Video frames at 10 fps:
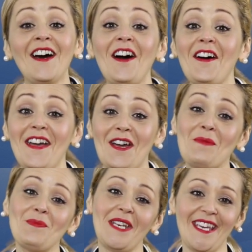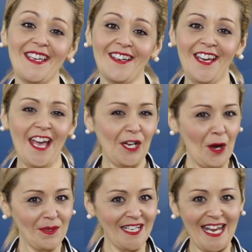Hi, I'm Monique, and
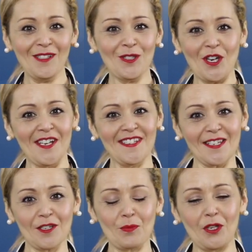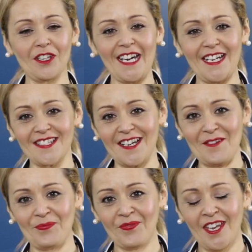I'm an energising
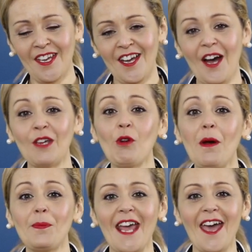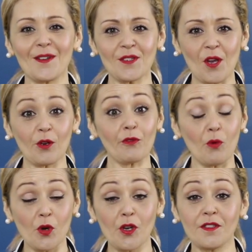communicator. I grew up in a household
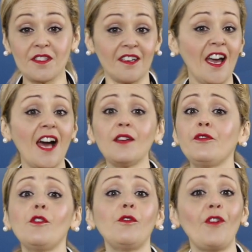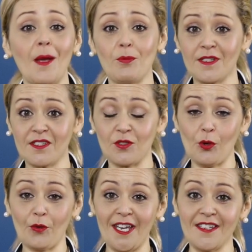of words and colourful, vibrant
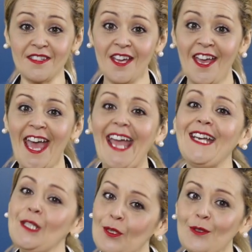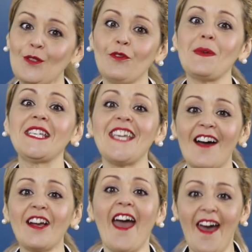stories, and learnt from a
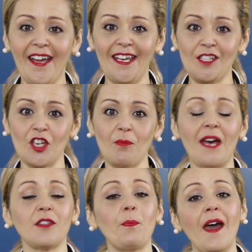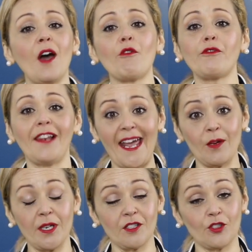young age about the power of
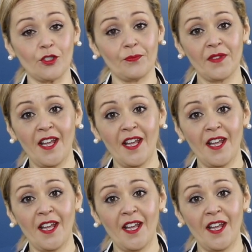language.